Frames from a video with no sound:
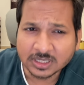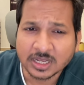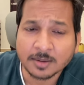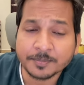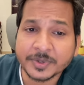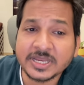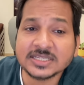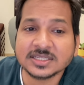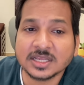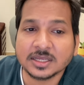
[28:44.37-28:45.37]

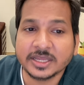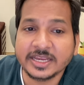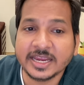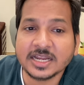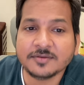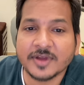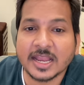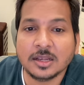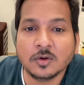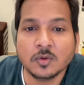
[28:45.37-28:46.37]
companies create
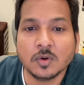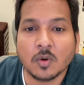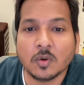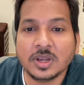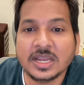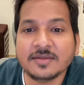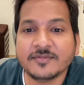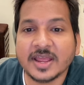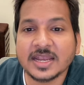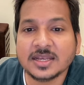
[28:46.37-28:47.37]
value only
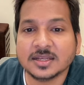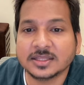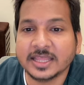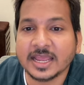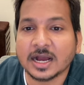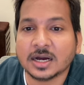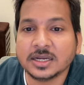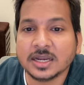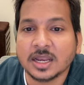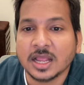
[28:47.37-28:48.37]
when they
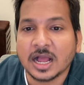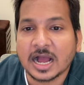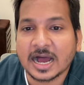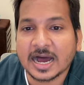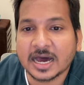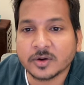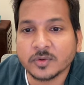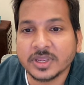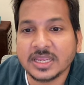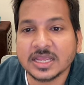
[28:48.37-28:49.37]
earn
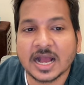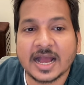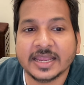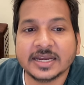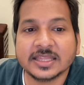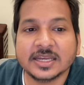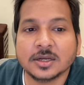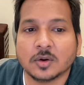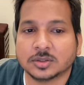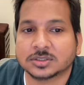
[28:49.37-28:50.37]
ROE higher than
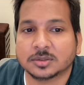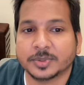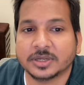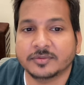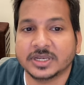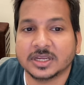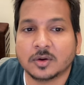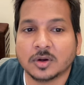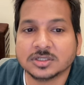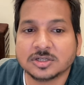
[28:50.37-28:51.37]
cost of equity.
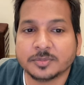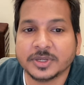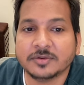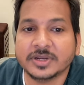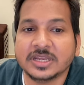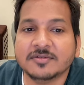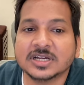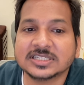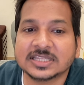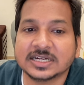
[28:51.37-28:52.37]
Cost of equity
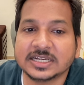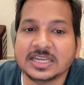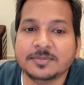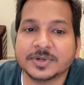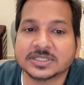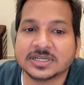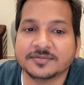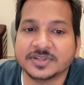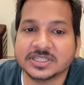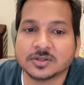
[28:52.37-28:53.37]
was
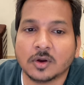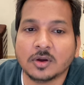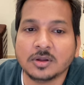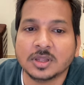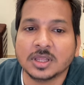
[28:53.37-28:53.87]
13% we saw,